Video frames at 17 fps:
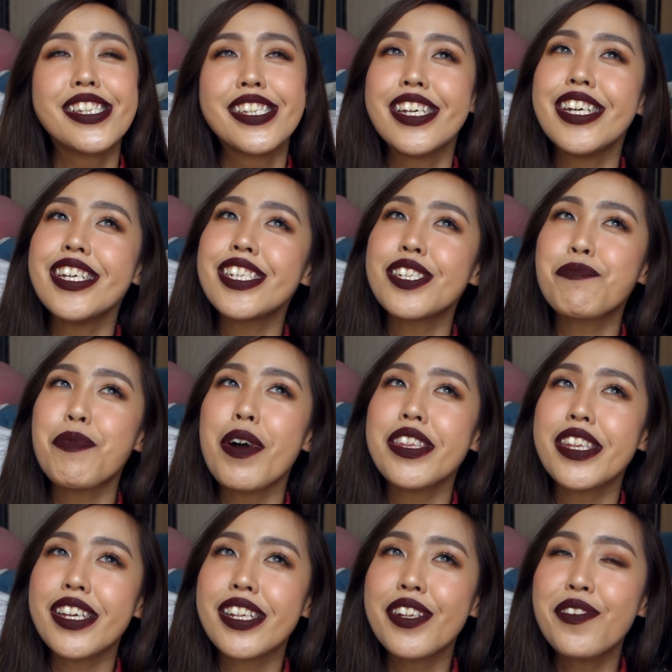this
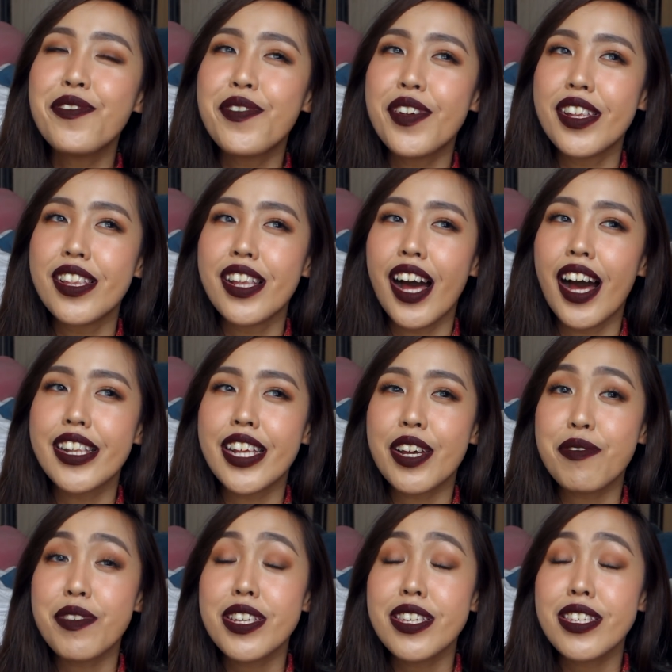particular villa
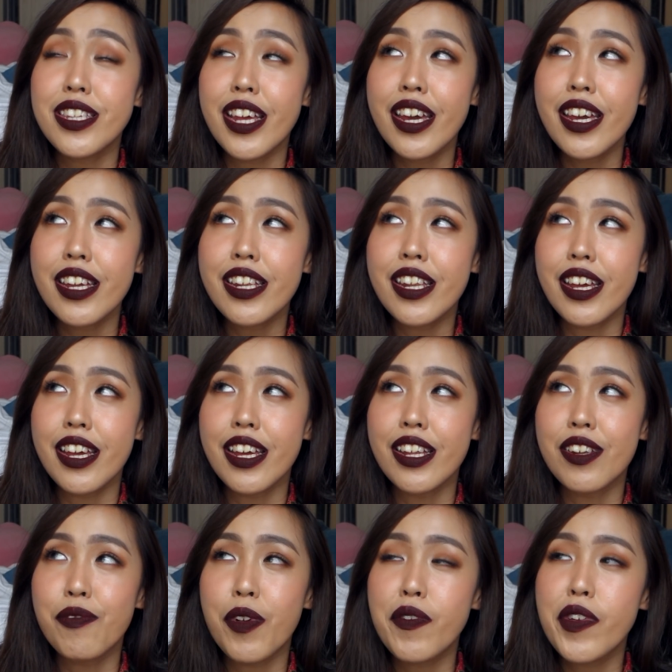that we stayed
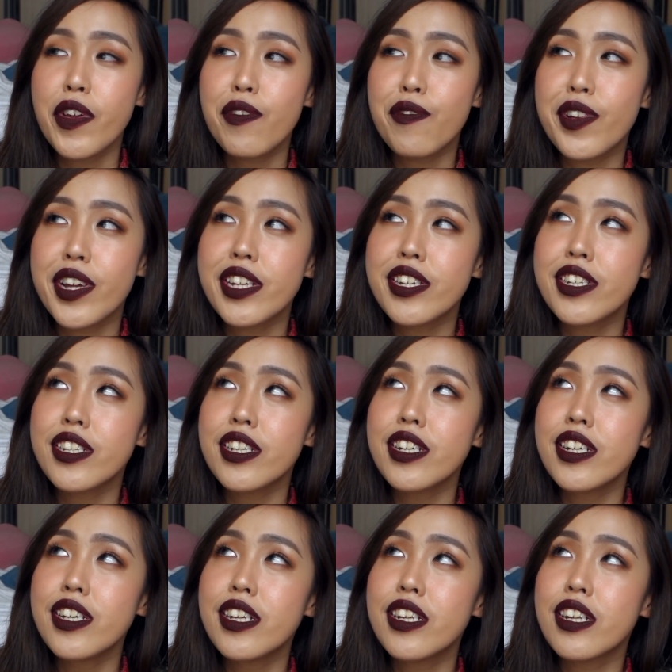in, when we reached
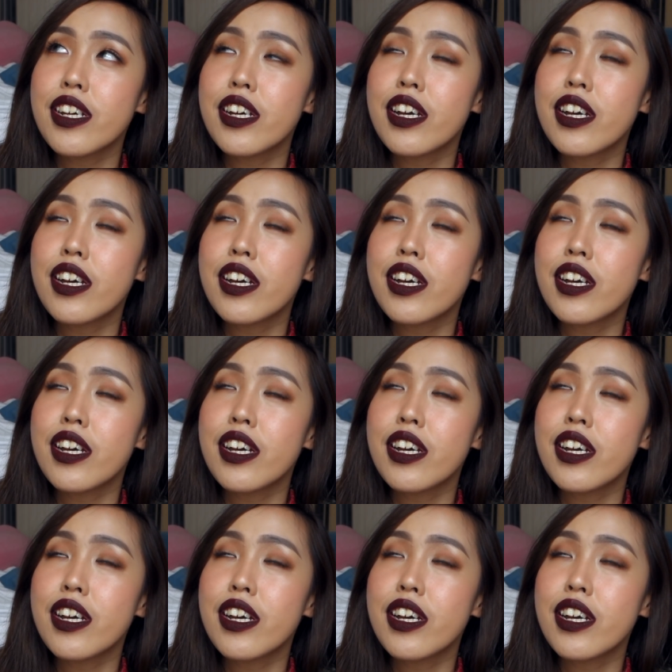it,